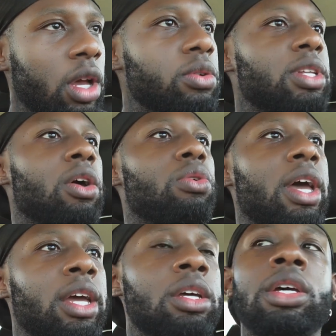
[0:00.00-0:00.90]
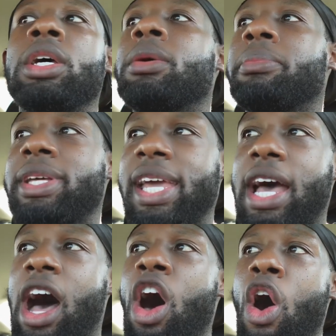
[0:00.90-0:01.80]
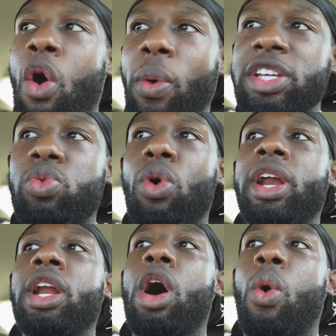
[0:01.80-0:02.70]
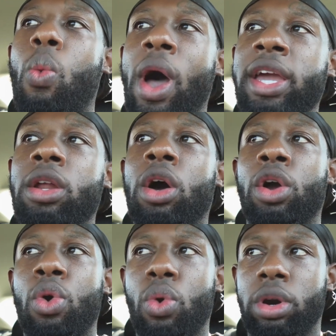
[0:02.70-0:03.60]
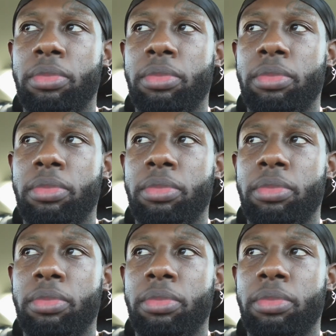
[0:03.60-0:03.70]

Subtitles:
I was like, okay. But yeah, I always wanted a white Accord,